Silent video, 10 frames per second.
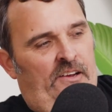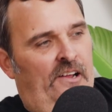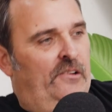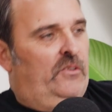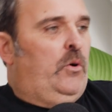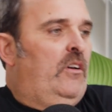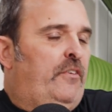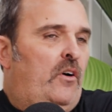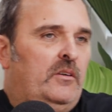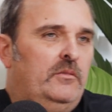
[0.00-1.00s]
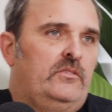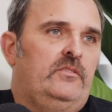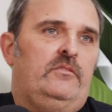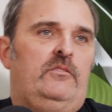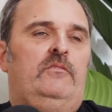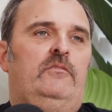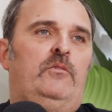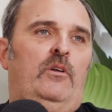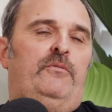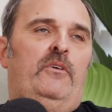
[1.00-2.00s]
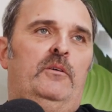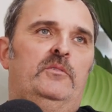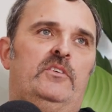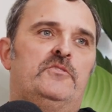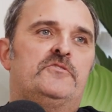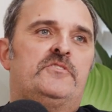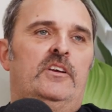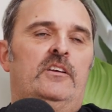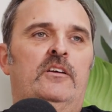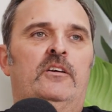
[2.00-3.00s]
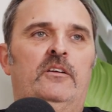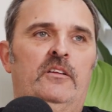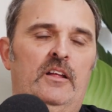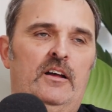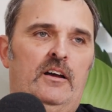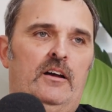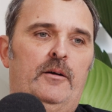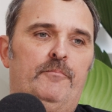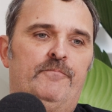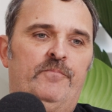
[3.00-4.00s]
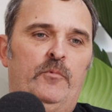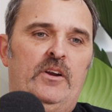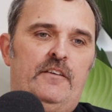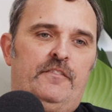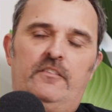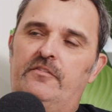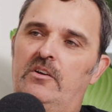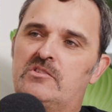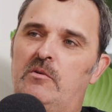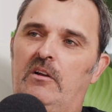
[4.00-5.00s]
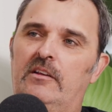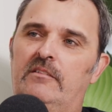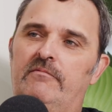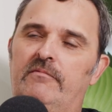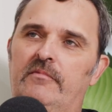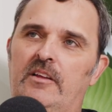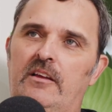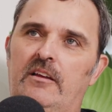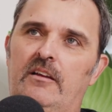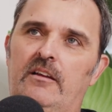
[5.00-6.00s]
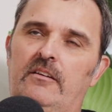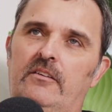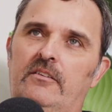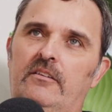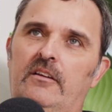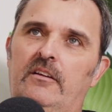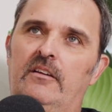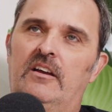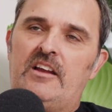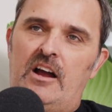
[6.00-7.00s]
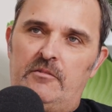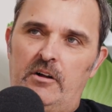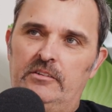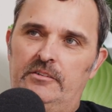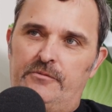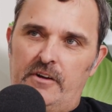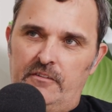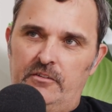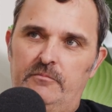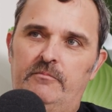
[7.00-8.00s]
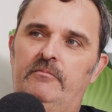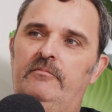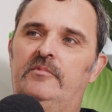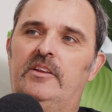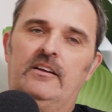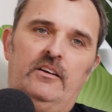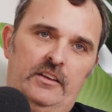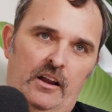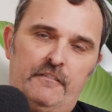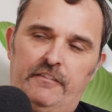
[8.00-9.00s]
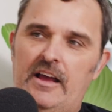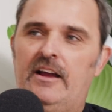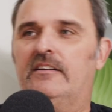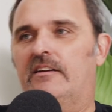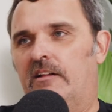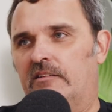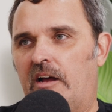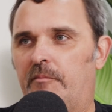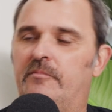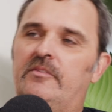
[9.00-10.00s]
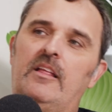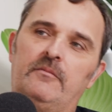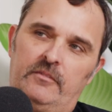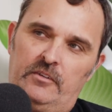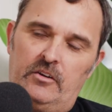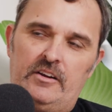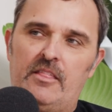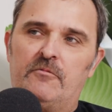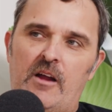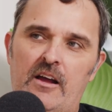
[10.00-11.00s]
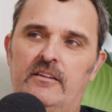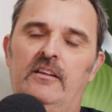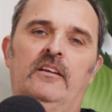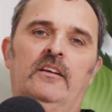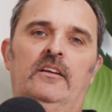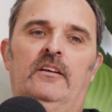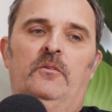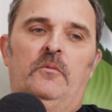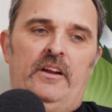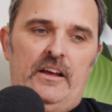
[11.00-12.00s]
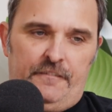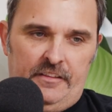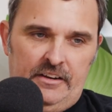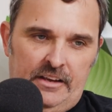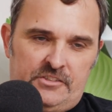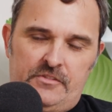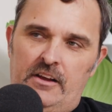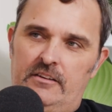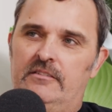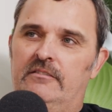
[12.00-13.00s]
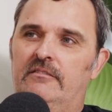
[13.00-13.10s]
know, qualifying was interesting. Went out for the first quali, and a car rolled in front of them. So they got yellow flagged and held up. So they got another run. Went out for the next run.